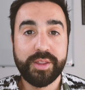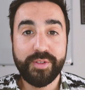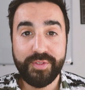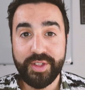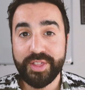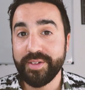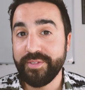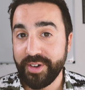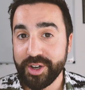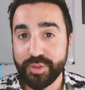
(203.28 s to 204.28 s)
The fifth and
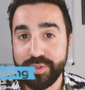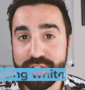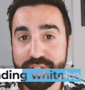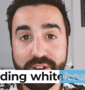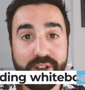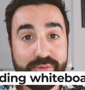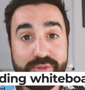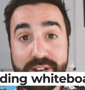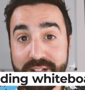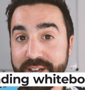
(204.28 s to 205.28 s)
final feature that I
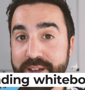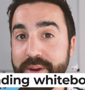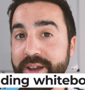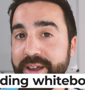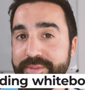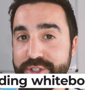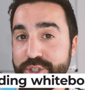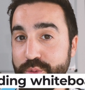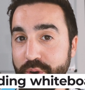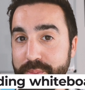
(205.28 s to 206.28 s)
really like about Canva's
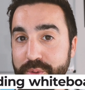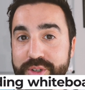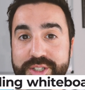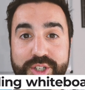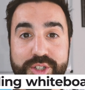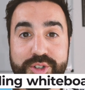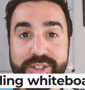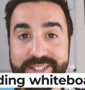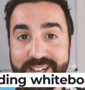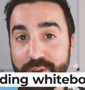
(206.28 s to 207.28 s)
new whiteboard is that you
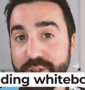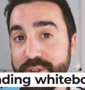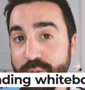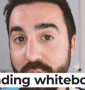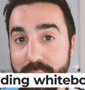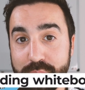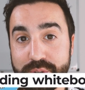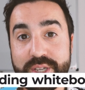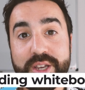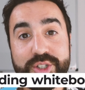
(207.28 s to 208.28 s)
can download the
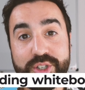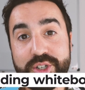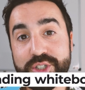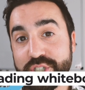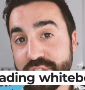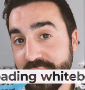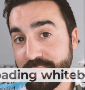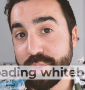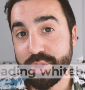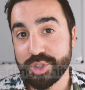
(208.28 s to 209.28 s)
whiteboards so you can share
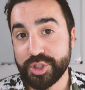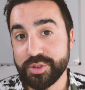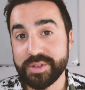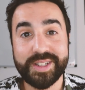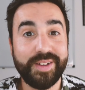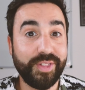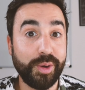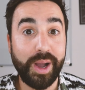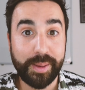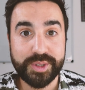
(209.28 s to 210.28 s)
them with your students if they
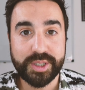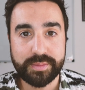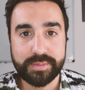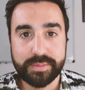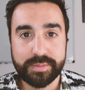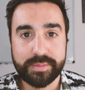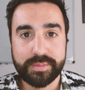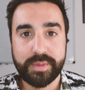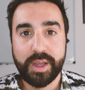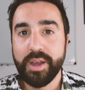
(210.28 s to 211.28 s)
were absent.
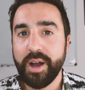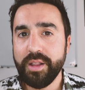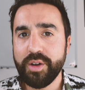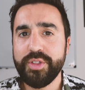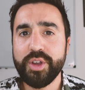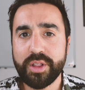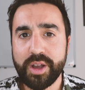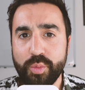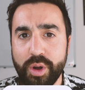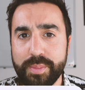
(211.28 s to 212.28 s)
A lot of the
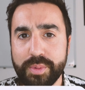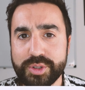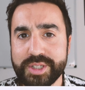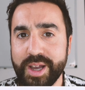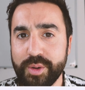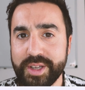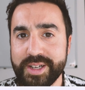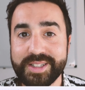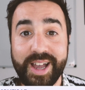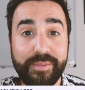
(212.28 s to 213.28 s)
online whiteboards
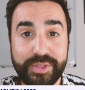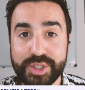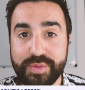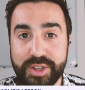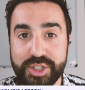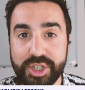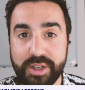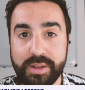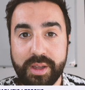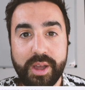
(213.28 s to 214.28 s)
nowadays have this
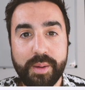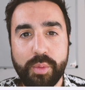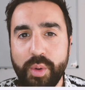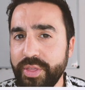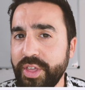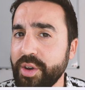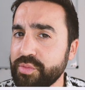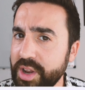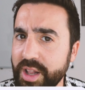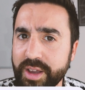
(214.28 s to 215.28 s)
feature, but one thing I
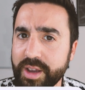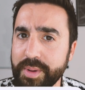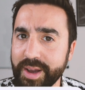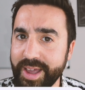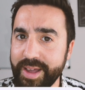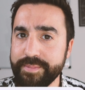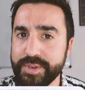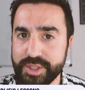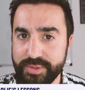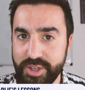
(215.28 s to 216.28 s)
really like about
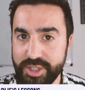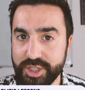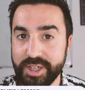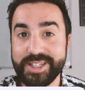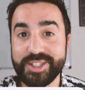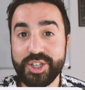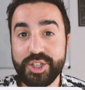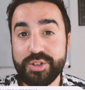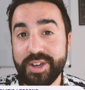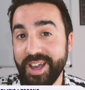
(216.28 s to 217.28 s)
Canva's feature is that
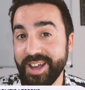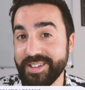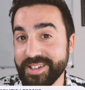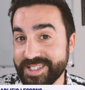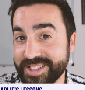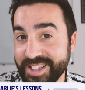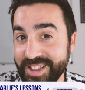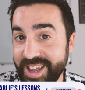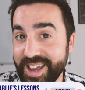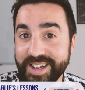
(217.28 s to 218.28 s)
you can
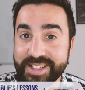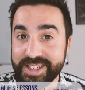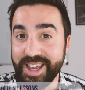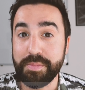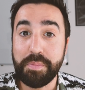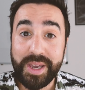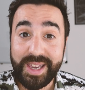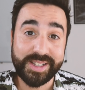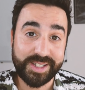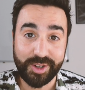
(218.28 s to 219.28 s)
select a
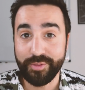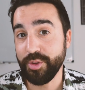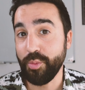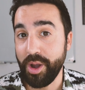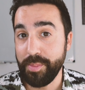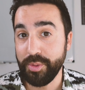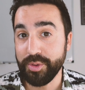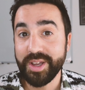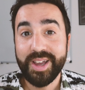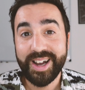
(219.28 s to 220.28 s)
piece of the
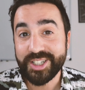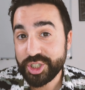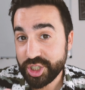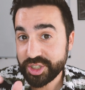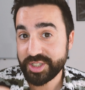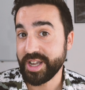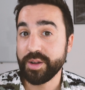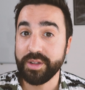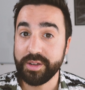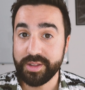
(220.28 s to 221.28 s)
whiteboard and just
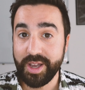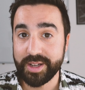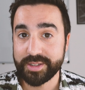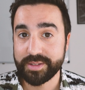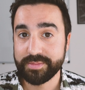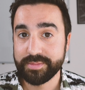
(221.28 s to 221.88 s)
download that.